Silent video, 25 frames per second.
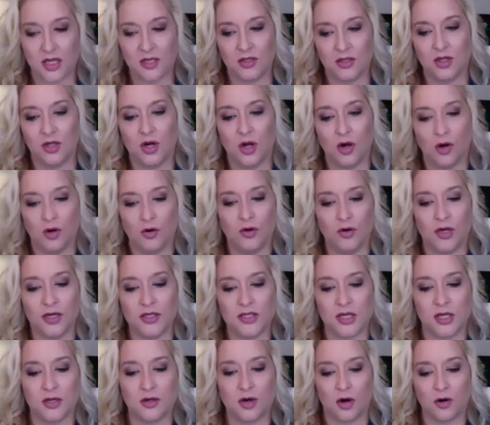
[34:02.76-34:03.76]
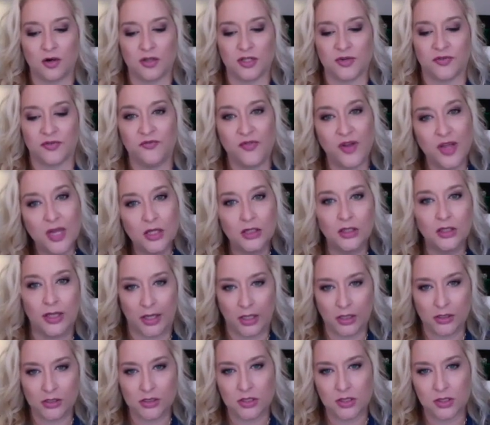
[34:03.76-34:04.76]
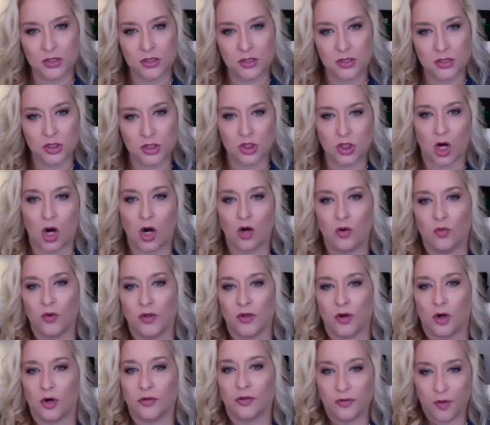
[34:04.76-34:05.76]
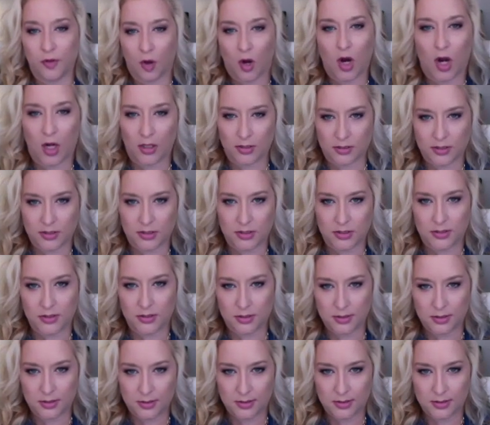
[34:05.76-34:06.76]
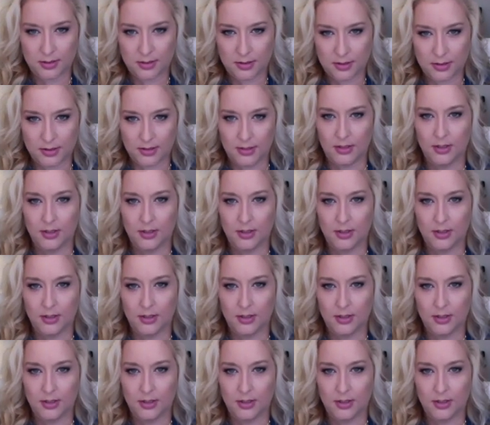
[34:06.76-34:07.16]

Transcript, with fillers: you know, I said our feelings start with our thoughts. Mm.